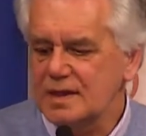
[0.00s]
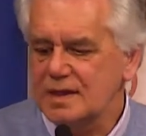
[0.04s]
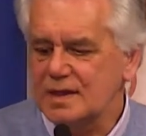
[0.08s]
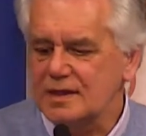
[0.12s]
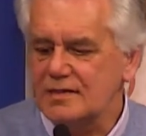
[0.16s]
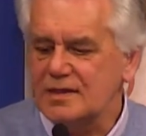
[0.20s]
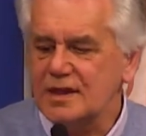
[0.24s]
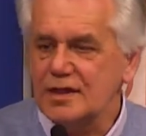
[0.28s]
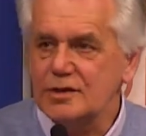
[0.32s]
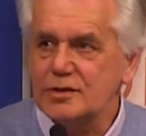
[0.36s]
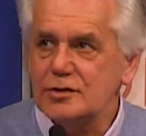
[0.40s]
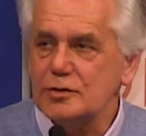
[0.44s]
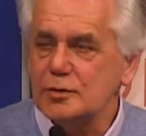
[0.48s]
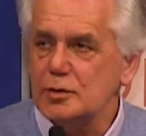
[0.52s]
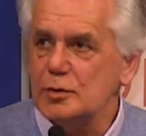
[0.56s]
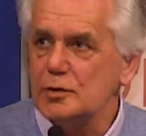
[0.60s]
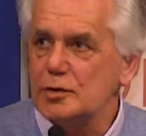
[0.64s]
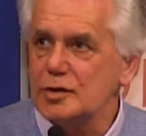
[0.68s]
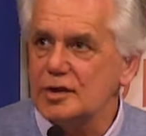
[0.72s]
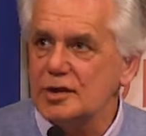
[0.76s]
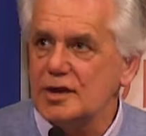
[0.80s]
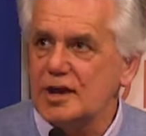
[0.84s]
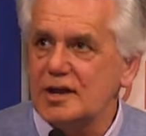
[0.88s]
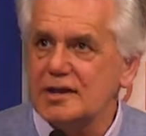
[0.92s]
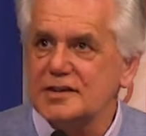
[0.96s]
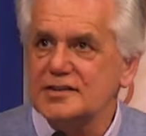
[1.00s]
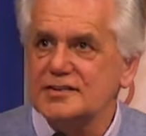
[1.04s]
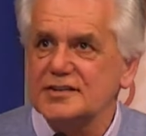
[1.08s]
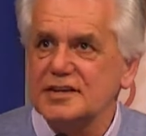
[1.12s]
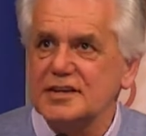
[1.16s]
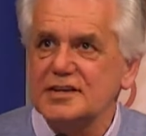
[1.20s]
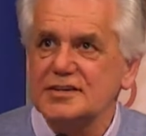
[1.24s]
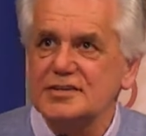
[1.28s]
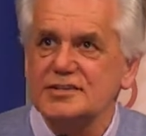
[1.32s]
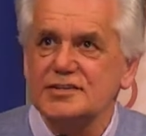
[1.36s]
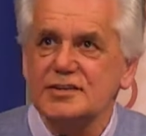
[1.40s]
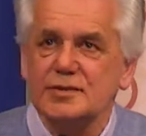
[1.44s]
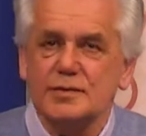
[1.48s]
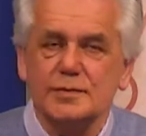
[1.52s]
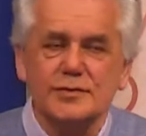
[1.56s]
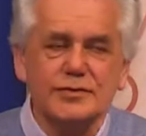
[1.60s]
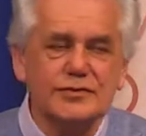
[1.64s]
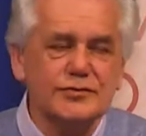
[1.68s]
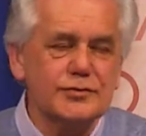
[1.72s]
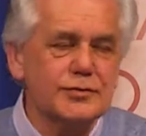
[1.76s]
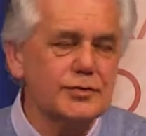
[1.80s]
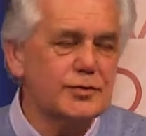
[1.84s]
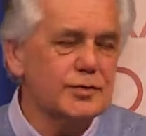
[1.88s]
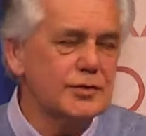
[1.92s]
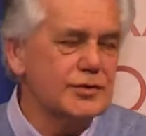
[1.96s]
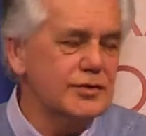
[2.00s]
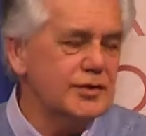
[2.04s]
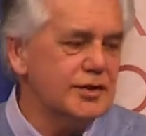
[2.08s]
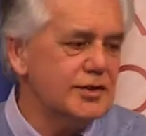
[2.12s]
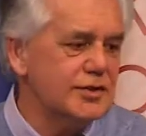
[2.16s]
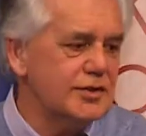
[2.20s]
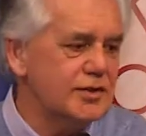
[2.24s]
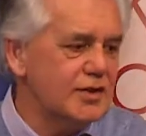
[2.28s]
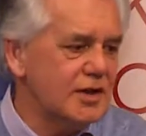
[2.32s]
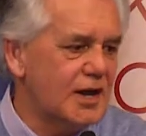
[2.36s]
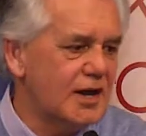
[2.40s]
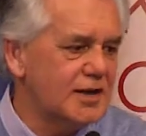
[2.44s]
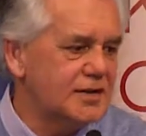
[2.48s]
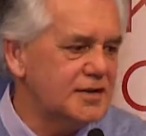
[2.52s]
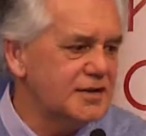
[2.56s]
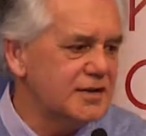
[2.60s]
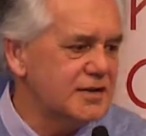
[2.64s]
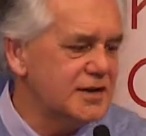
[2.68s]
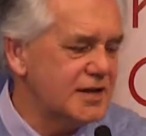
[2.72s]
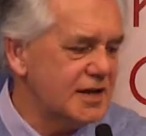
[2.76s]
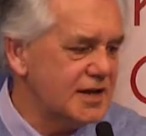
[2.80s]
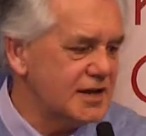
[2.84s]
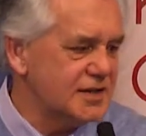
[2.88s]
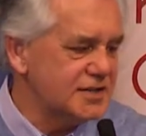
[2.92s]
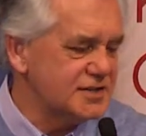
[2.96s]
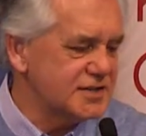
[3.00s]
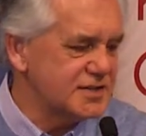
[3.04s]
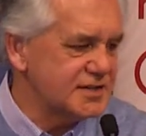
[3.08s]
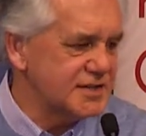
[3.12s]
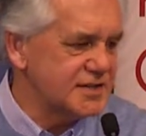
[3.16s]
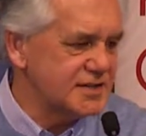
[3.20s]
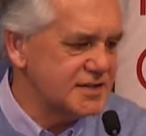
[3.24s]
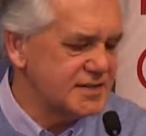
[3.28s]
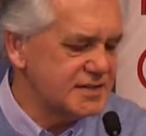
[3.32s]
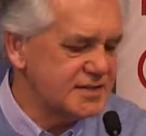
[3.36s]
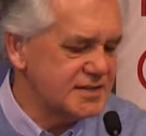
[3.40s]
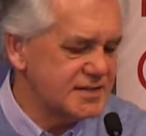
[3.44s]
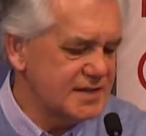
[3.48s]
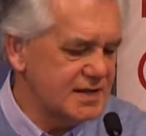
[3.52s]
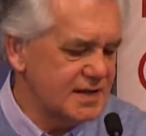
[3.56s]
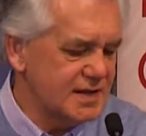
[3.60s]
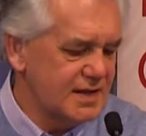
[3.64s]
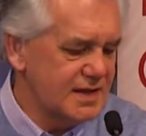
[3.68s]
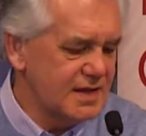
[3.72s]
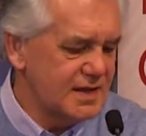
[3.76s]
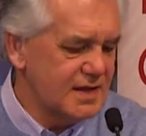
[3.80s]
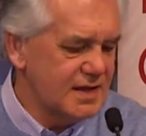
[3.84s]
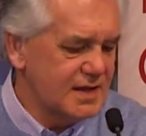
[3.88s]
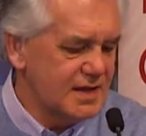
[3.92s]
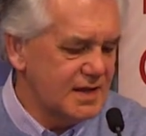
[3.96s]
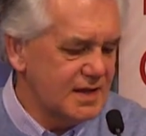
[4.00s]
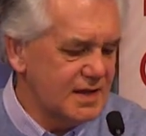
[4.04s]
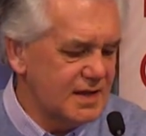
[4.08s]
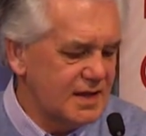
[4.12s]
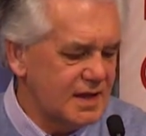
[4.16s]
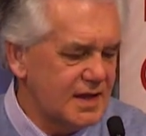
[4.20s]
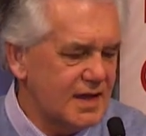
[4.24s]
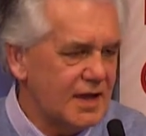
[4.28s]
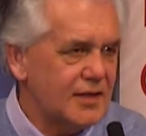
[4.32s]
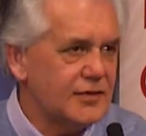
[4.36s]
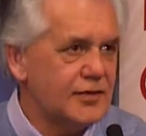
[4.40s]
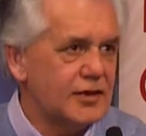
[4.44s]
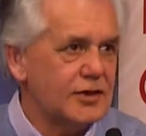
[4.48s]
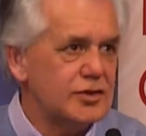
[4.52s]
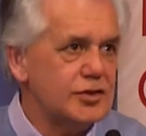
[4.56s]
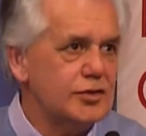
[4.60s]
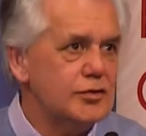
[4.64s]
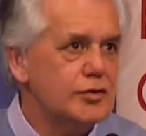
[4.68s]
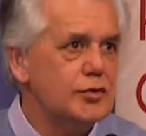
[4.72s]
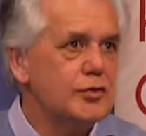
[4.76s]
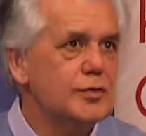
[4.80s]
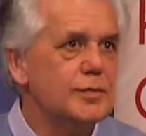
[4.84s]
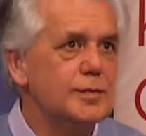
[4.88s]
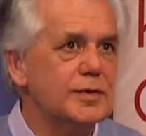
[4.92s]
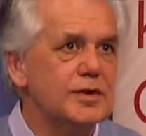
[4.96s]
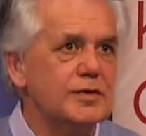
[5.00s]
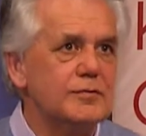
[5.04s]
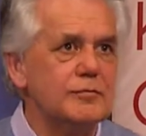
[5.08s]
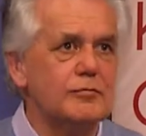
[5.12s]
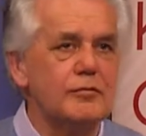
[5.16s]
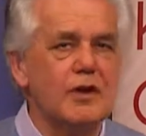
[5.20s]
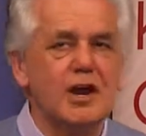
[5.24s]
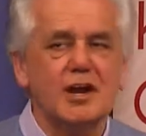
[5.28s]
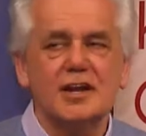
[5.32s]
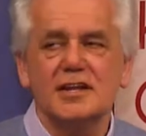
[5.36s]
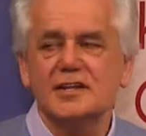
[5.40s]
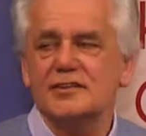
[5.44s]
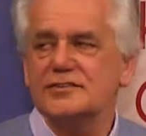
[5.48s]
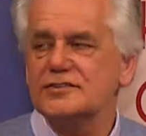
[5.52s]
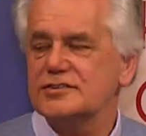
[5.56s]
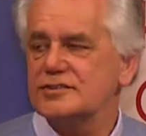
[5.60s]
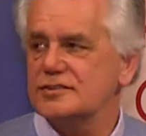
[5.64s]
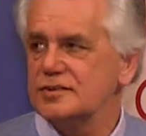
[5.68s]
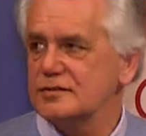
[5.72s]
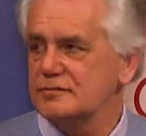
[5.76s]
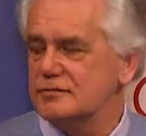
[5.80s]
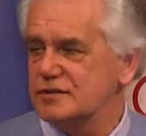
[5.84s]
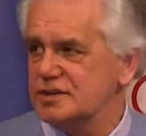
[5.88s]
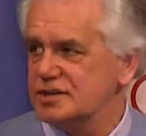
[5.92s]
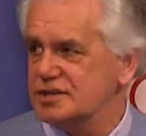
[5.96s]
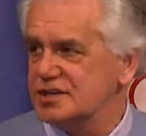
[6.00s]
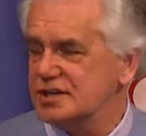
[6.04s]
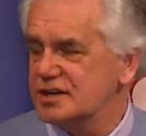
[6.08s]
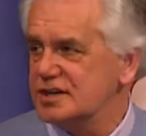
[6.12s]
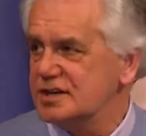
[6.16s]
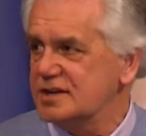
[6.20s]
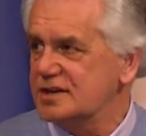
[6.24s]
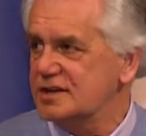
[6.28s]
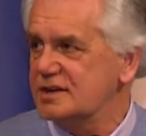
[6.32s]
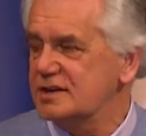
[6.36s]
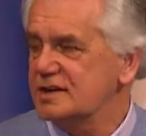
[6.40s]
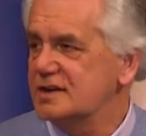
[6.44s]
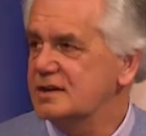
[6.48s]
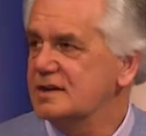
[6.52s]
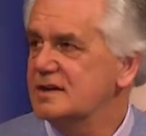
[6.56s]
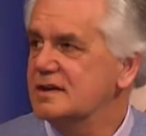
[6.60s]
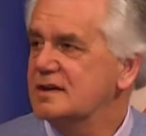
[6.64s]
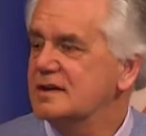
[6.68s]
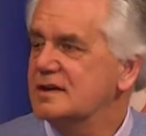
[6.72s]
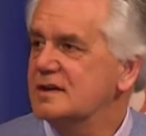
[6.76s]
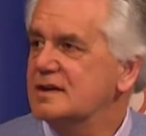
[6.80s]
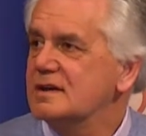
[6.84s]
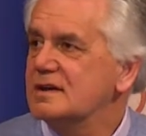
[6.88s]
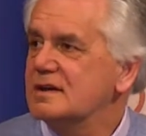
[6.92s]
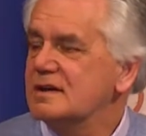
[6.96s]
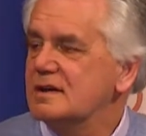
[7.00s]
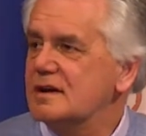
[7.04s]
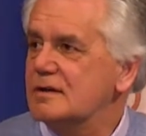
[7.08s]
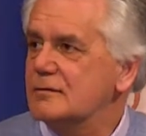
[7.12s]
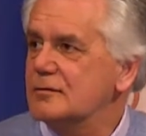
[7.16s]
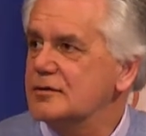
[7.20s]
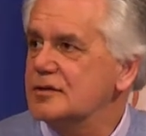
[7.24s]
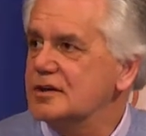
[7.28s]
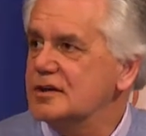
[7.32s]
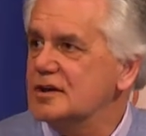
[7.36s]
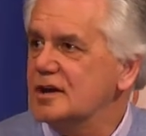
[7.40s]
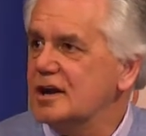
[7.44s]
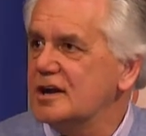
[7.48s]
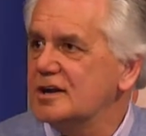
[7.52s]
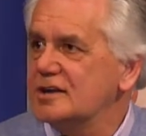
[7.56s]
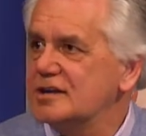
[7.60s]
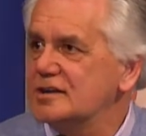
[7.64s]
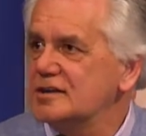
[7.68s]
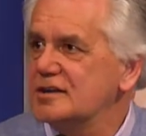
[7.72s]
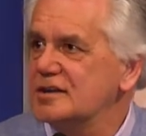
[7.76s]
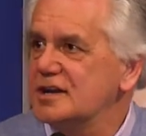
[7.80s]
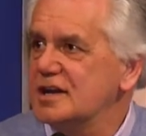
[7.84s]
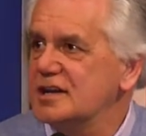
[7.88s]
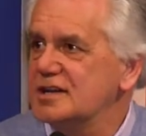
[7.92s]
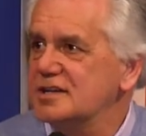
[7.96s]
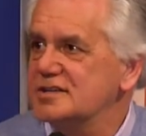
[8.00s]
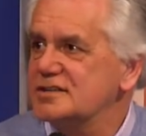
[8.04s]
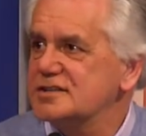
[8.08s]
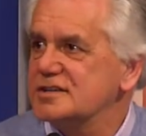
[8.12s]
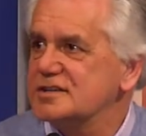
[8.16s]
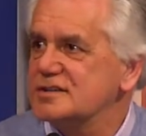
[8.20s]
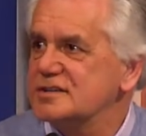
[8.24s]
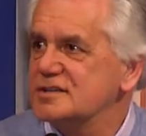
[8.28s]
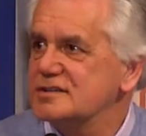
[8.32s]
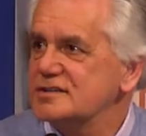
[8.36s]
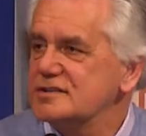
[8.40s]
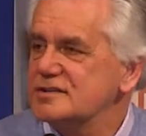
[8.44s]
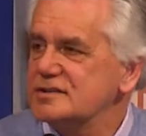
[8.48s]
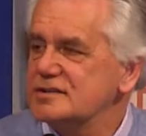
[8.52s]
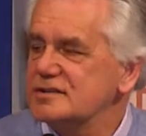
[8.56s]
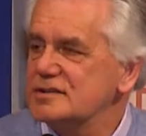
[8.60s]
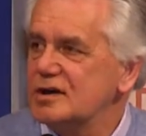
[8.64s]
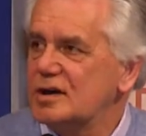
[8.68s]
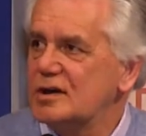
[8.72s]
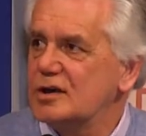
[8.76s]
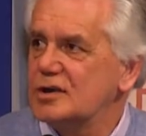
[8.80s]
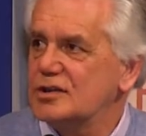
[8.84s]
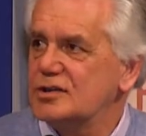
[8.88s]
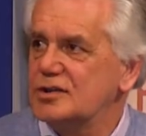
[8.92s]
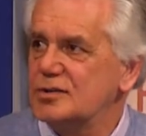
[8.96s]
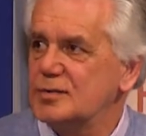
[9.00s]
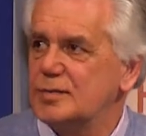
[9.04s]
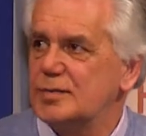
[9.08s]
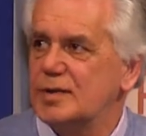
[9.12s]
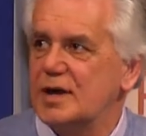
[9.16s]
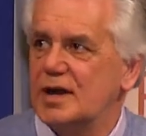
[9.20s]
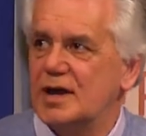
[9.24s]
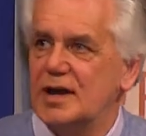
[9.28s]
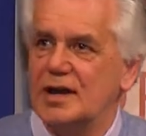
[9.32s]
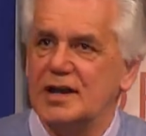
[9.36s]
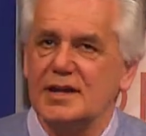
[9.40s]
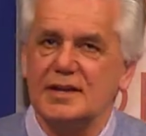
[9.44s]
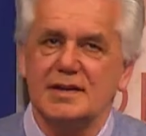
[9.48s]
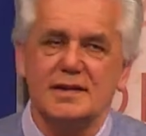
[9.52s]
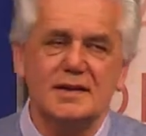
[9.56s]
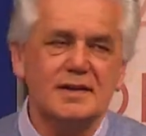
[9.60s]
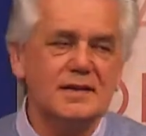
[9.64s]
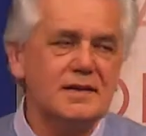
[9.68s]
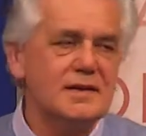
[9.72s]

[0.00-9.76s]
And that new organisation was called the United Nations, and the Human Rights Division of the United Nations occupied